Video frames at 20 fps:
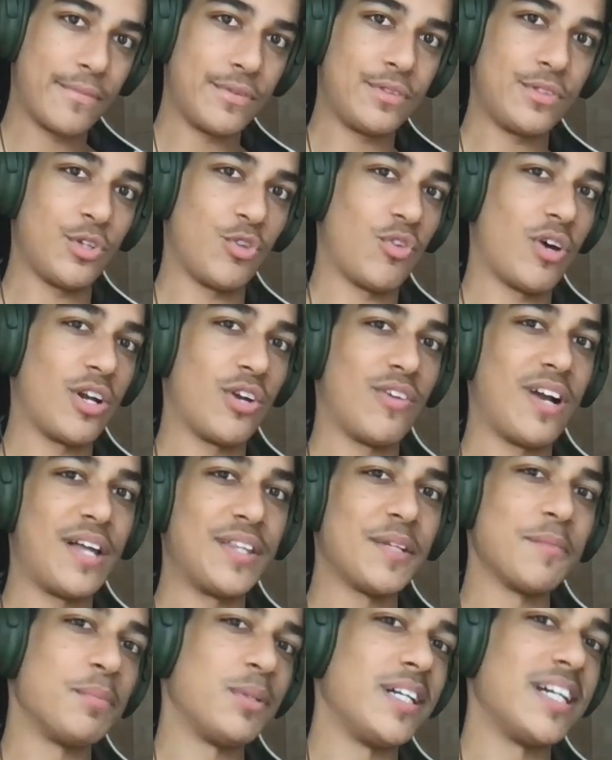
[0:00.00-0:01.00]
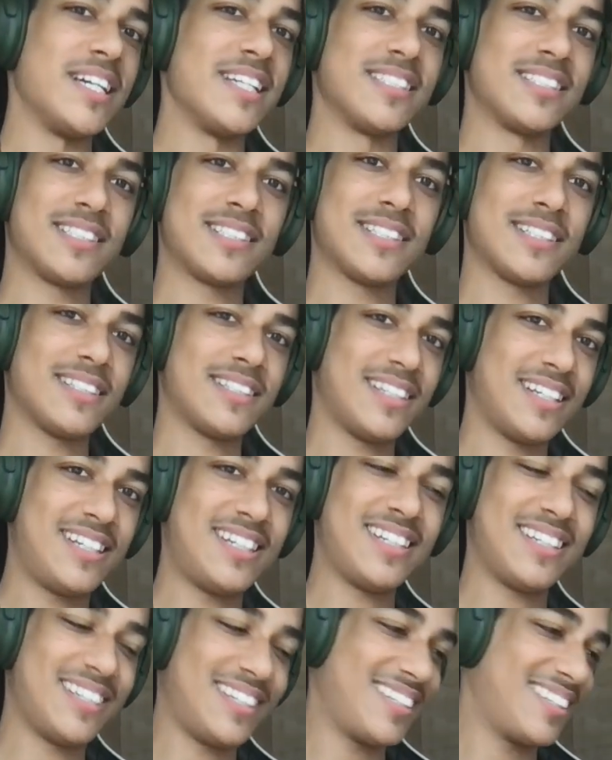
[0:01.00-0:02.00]
to run around the place
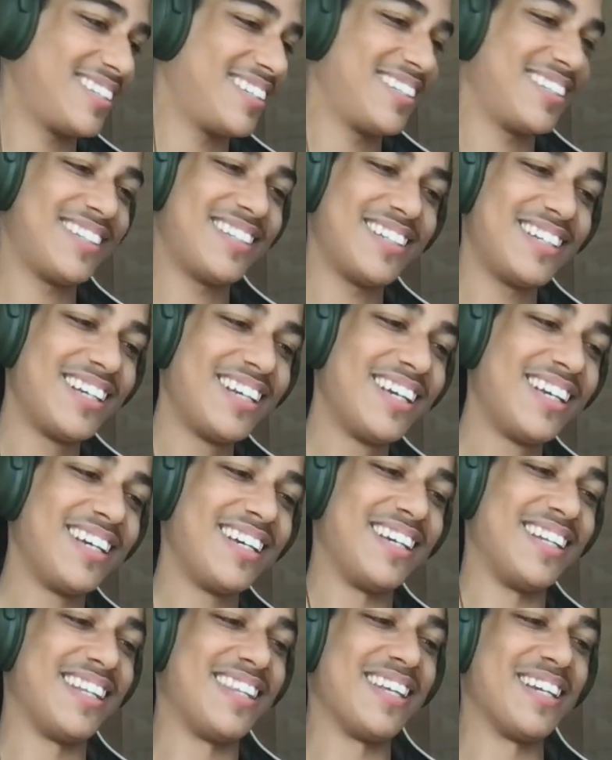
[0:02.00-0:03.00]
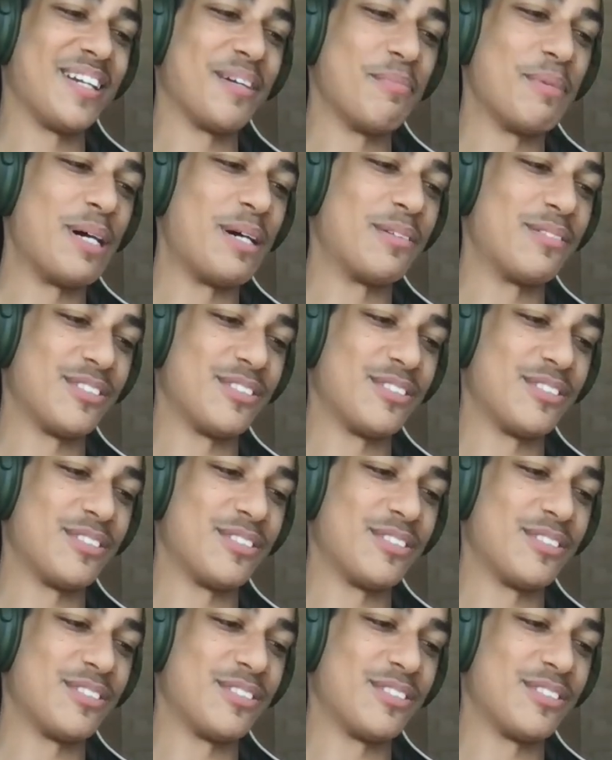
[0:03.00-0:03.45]
and think about